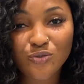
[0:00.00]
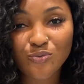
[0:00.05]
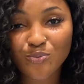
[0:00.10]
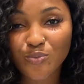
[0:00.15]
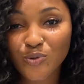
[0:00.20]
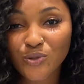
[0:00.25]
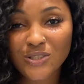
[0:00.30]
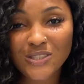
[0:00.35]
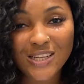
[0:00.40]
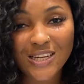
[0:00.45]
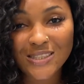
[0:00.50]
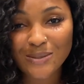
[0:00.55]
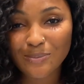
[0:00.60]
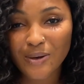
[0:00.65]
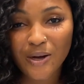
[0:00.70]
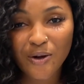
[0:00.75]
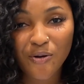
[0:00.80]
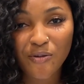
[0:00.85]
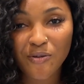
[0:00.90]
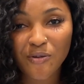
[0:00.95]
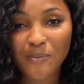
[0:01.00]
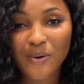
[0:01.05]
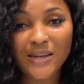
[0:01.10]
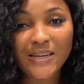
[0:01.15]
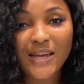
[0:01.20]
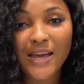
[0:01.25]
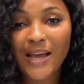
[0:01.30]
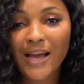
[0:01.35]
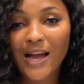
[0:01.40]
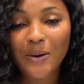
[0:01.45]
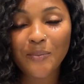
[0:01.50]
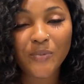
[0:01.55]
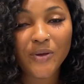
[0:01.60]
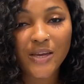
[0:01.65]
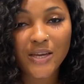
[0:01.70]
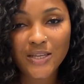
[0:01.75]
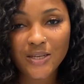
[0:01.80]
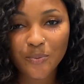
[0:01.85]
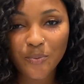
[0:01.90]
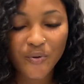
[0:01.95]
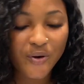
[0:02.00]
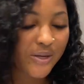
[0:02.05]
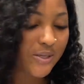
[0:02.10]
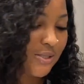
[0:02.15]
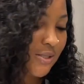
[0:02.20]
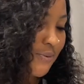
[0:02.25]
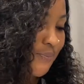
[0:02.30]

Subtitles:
put it at the back of your mind that it can be any price.